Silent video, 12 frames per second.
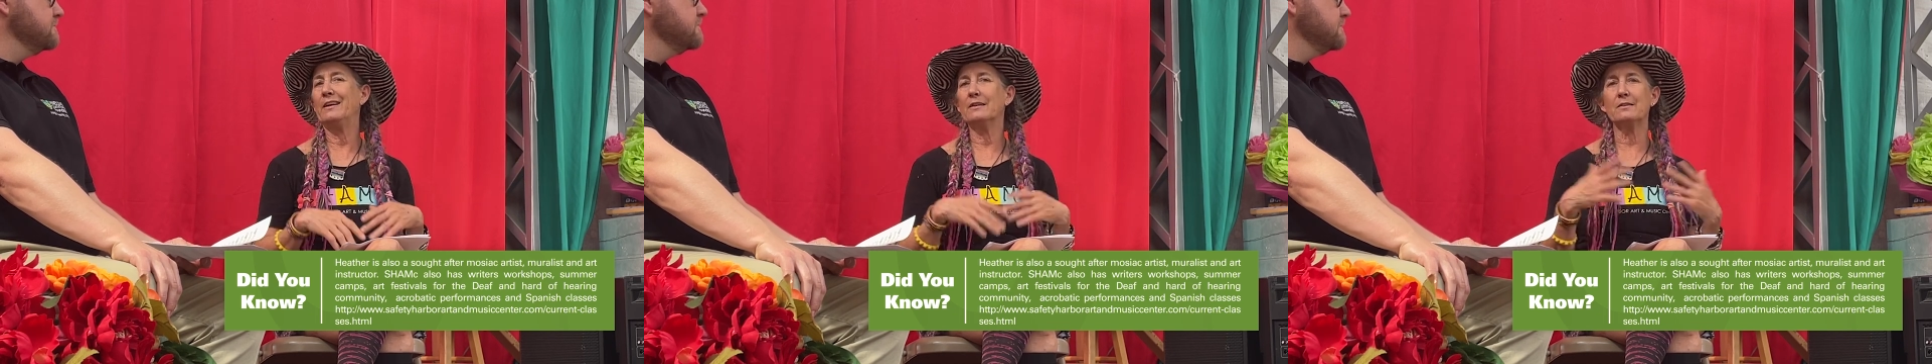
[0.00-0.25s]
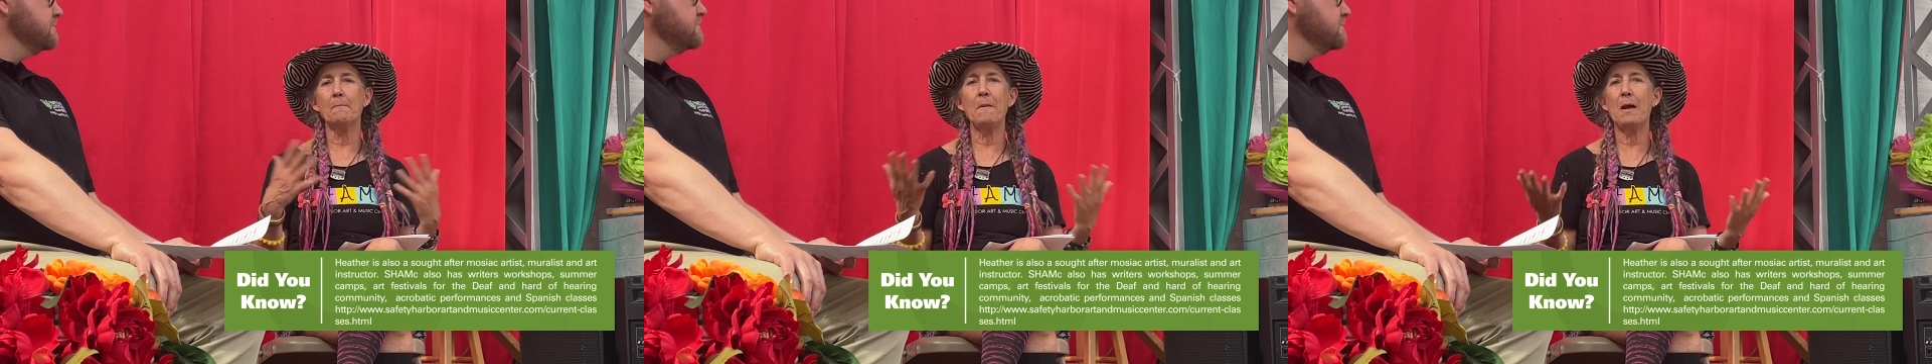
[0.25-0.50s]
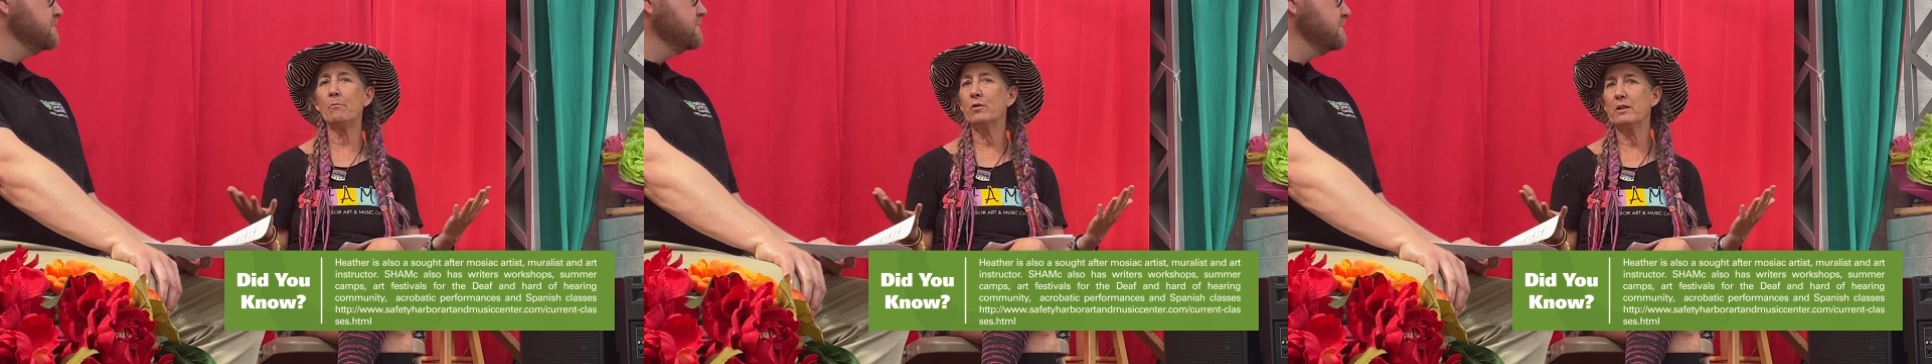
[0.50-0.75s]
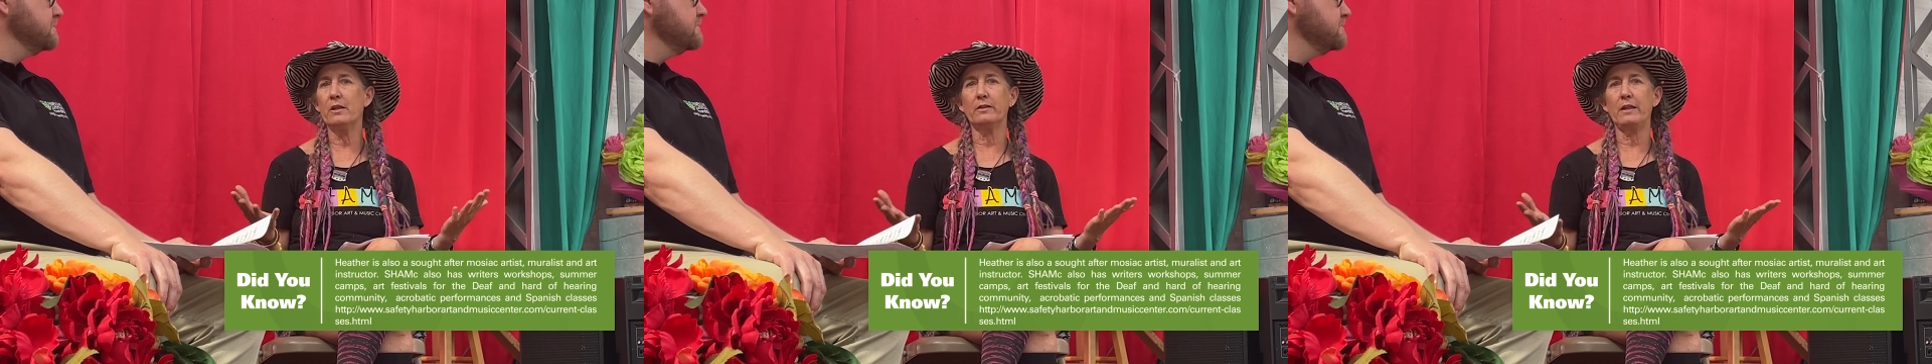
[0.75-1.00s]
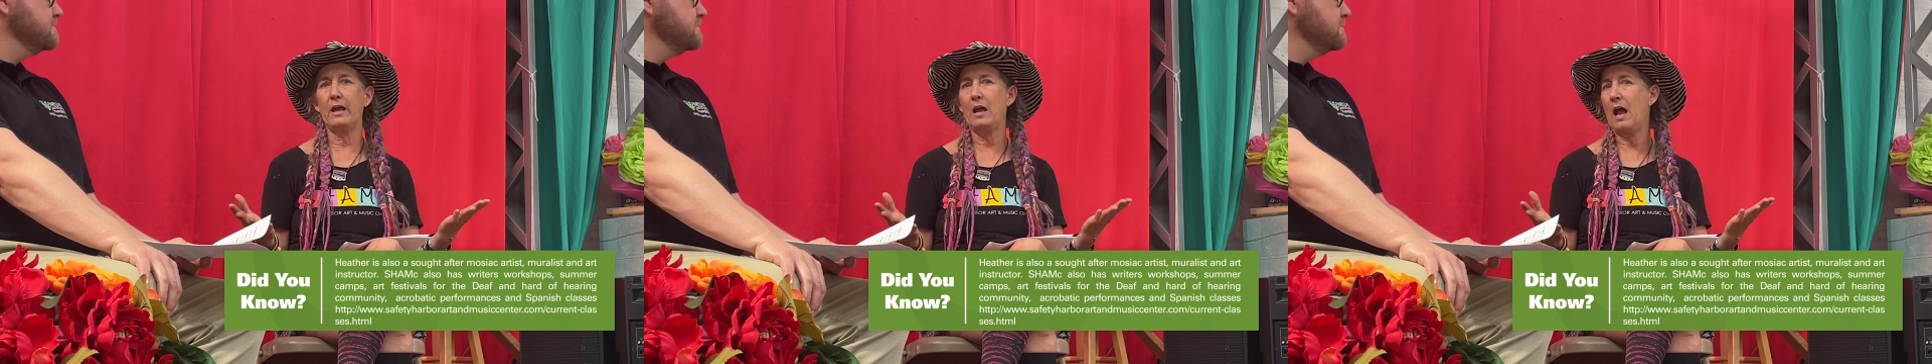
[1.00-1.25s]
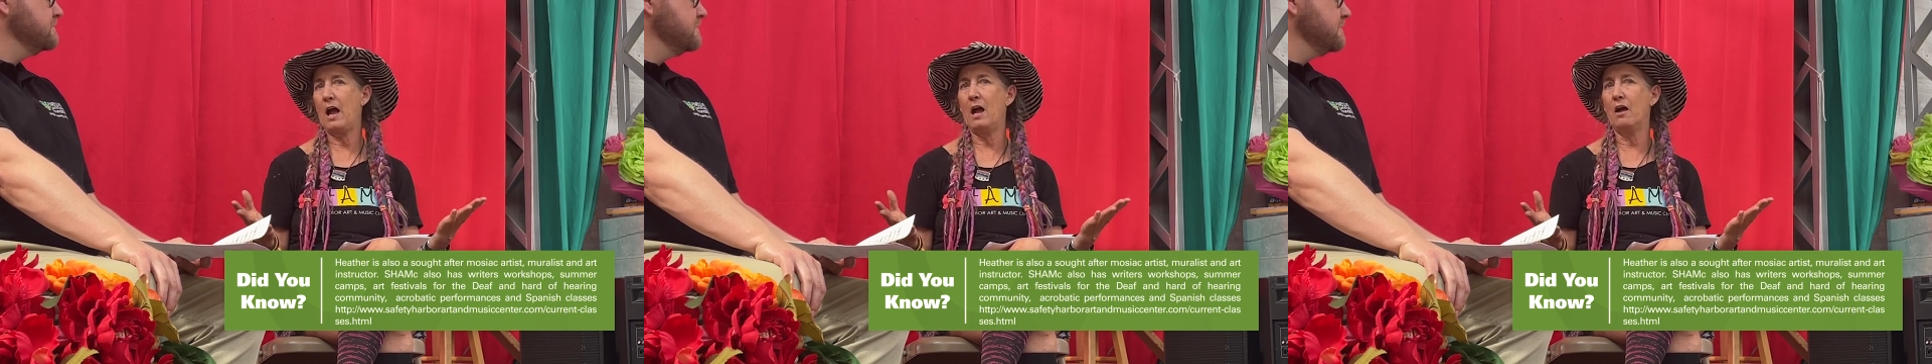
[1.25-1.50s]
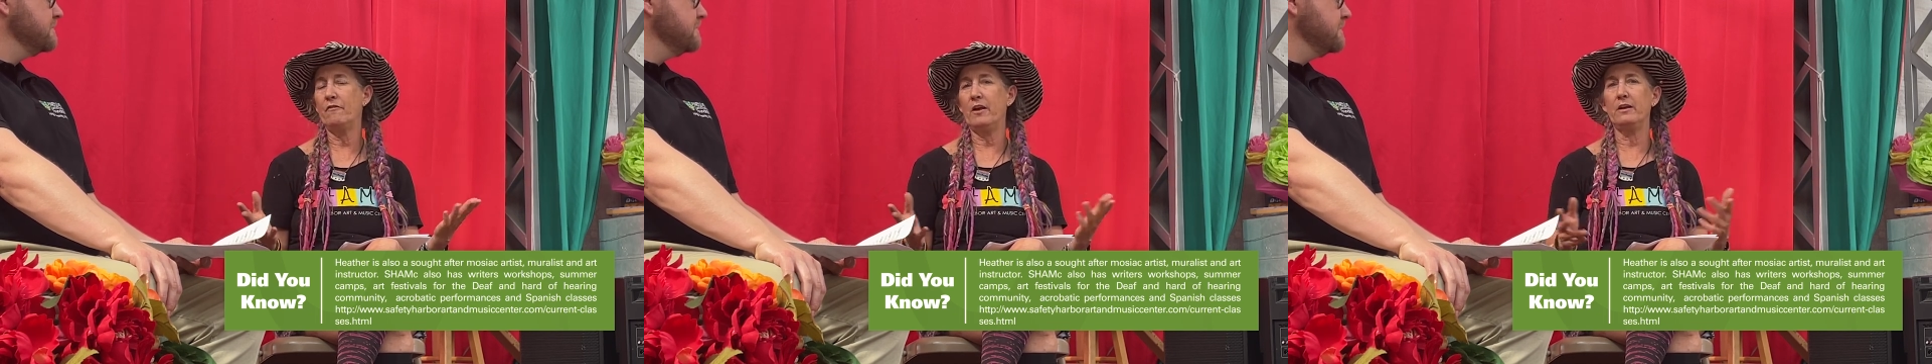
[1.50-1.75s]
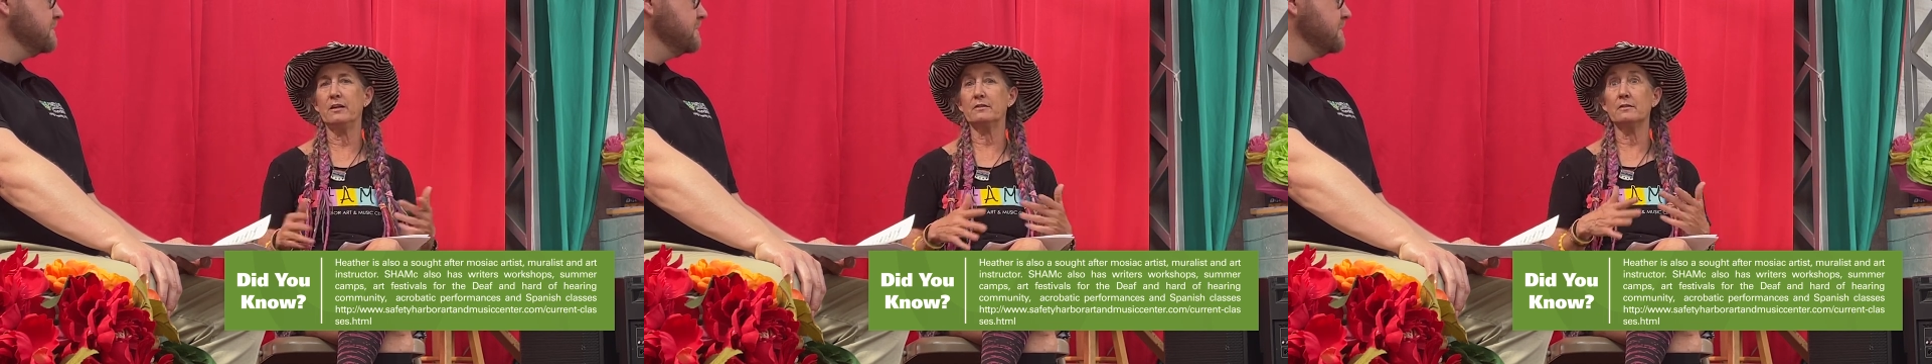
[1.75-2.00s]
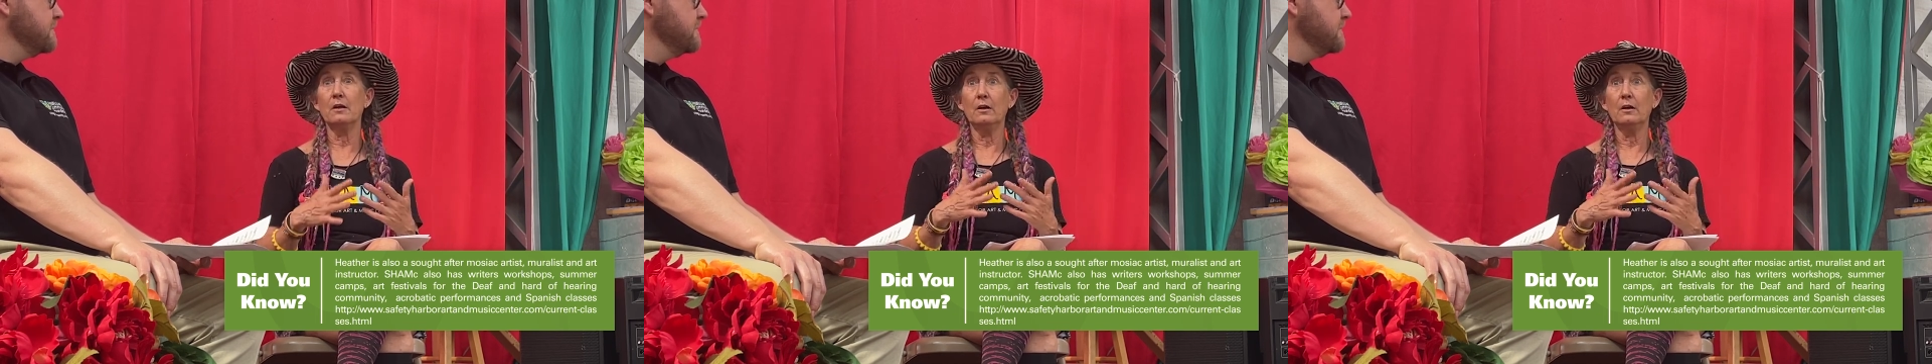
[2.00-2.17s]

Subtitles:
it's a memory that they have, and it's,